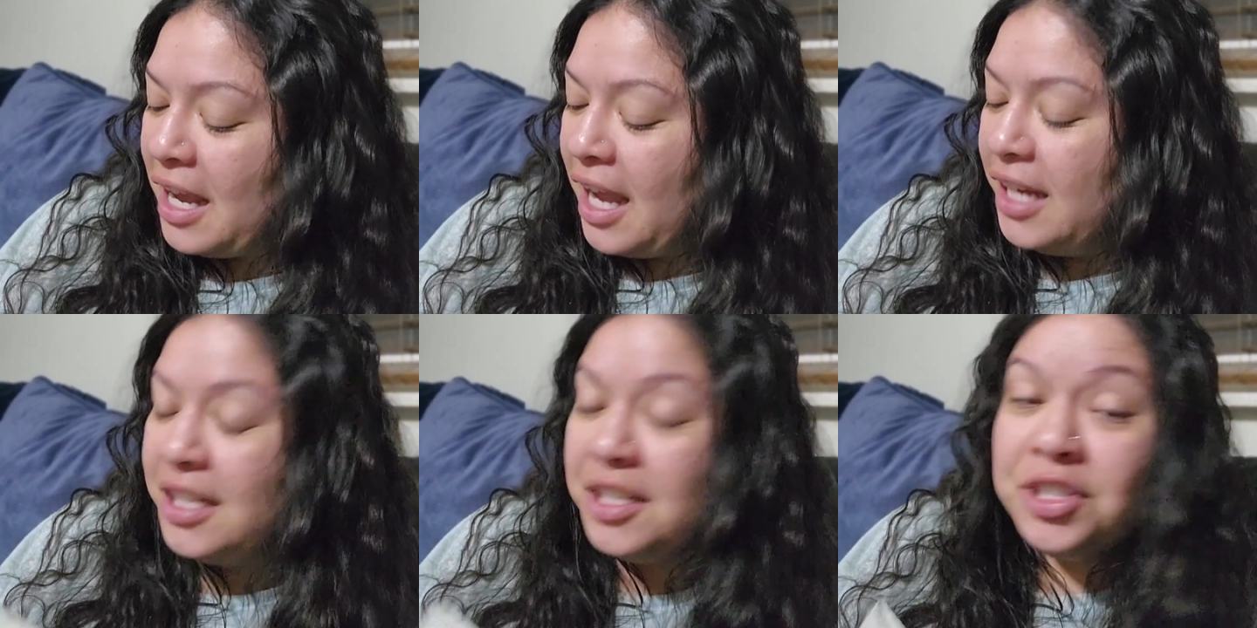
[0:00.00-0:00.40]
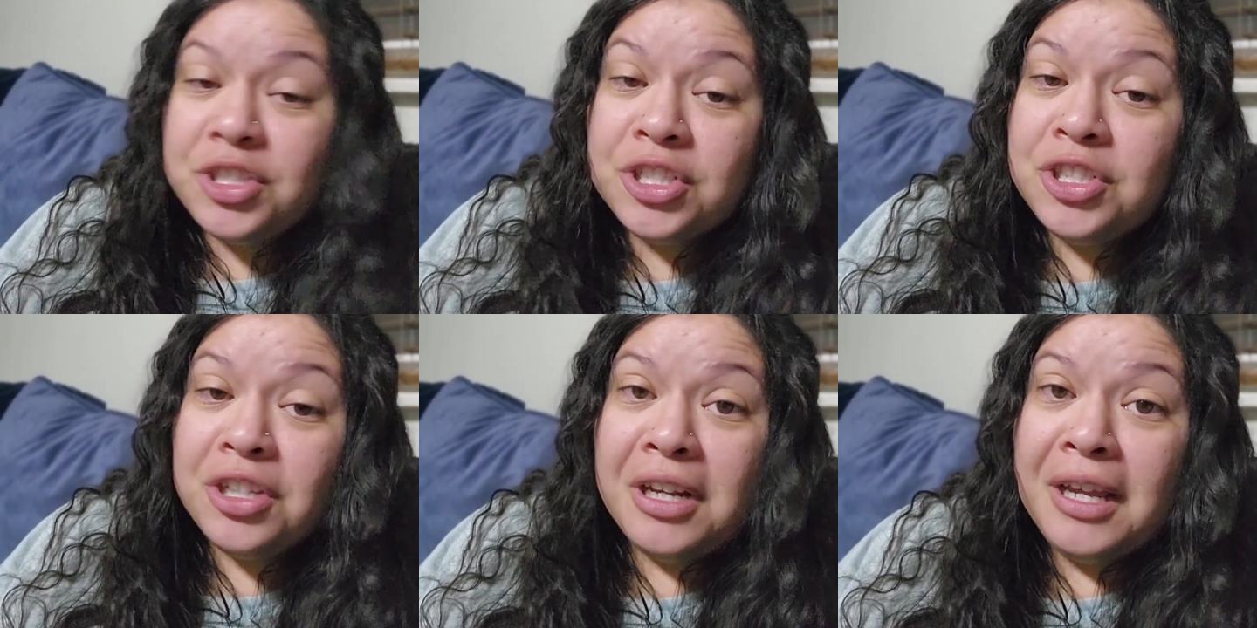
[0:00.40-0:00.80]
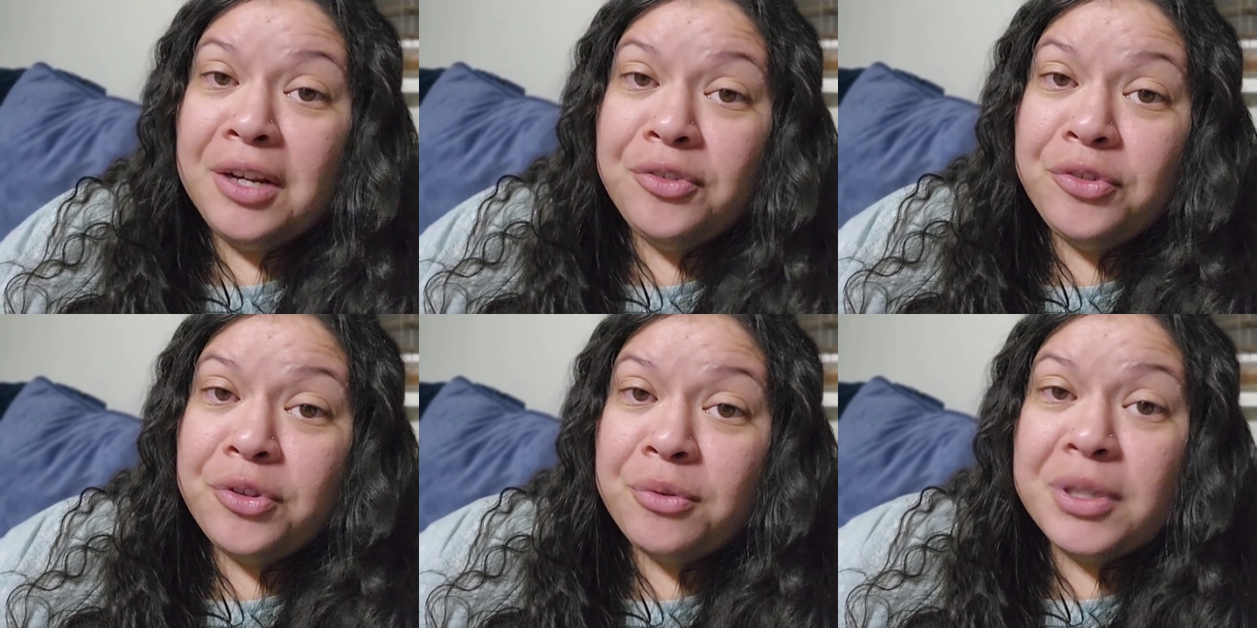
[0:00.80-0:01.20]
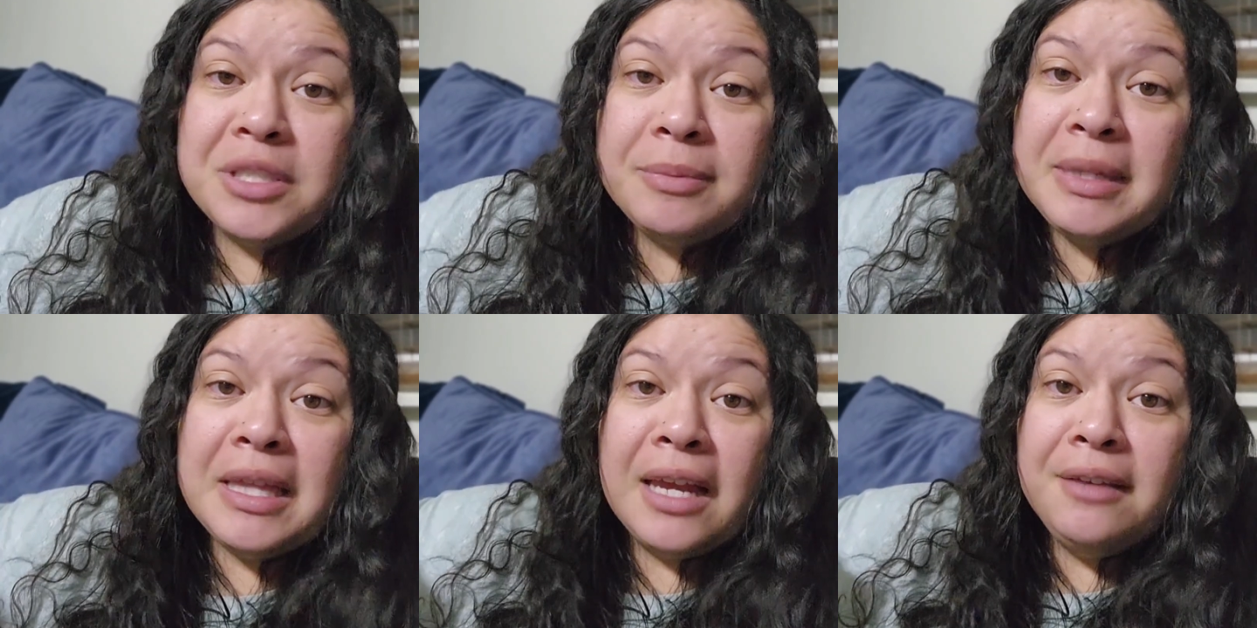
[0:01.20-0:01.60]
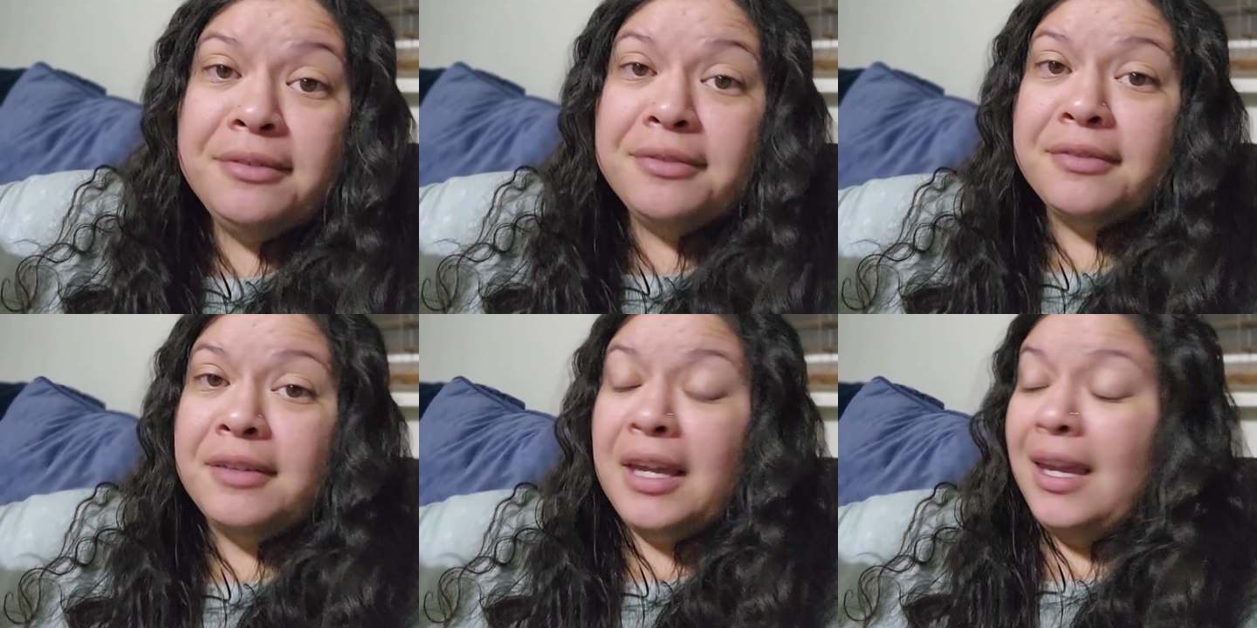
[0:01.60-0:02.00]
I can stitch on Ada for the rest of my
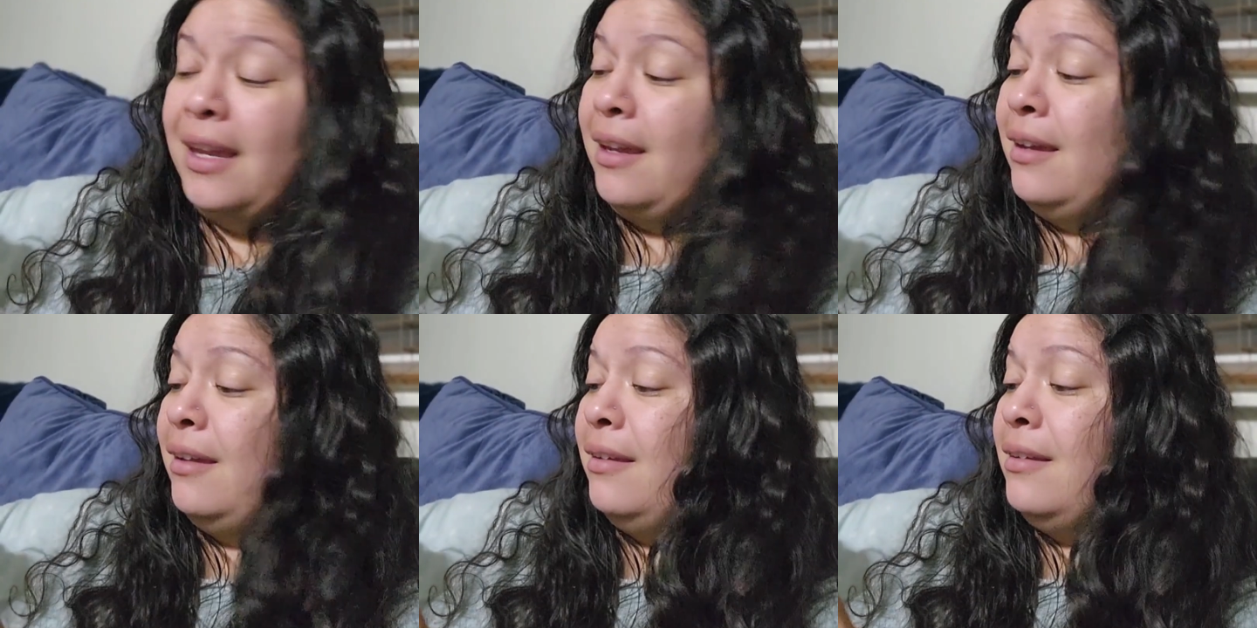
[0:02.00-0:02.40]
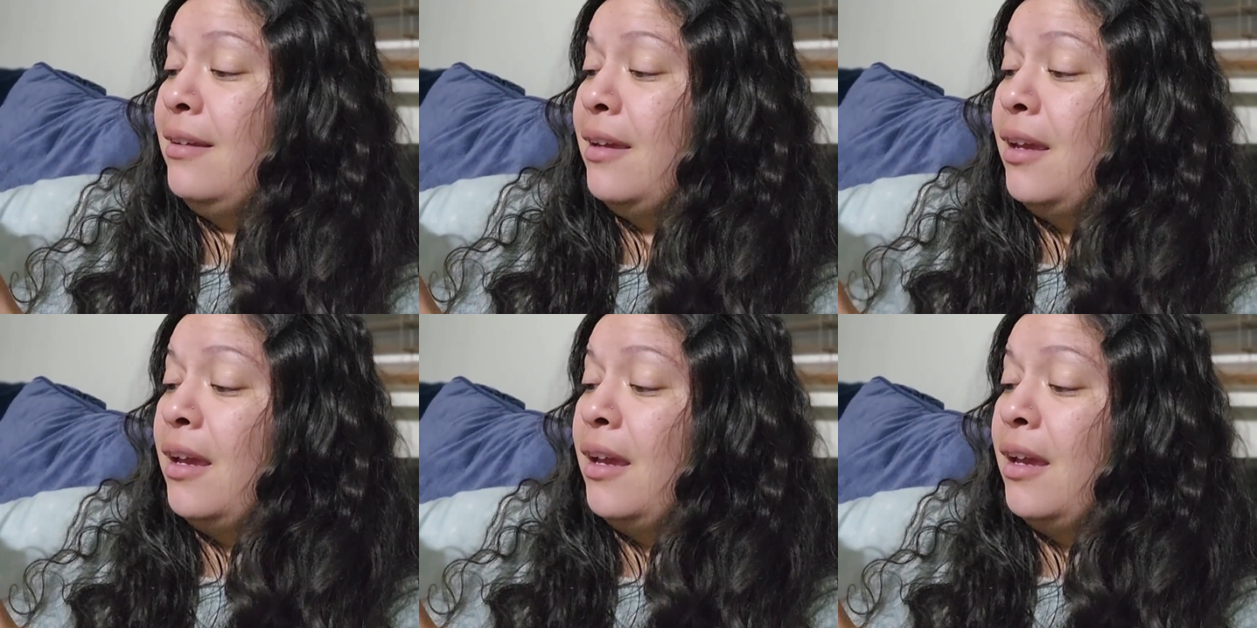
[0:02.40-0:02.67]
life, and